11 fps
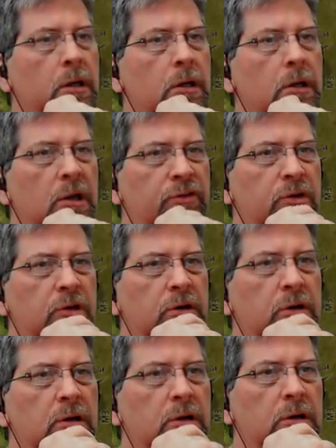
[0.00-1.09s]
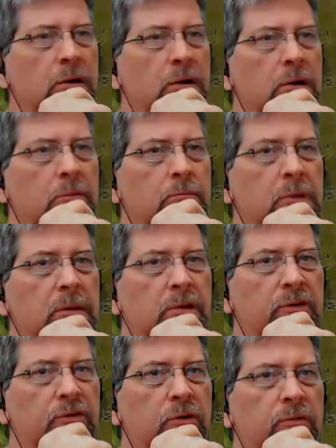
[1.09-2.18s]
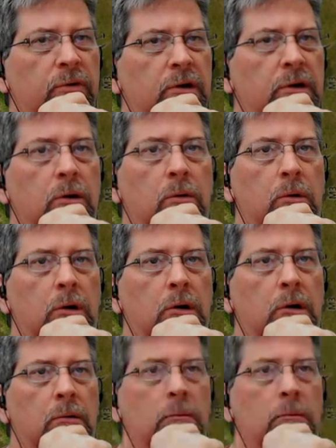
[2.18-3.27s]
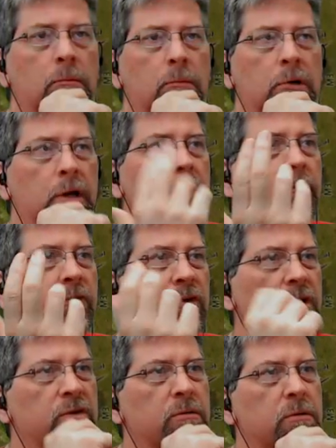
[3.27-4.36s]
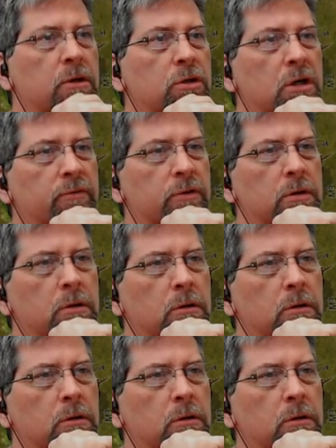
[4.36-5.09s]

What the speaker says: That's gonna maybe assault fire. No. Okay. So he's in good cover.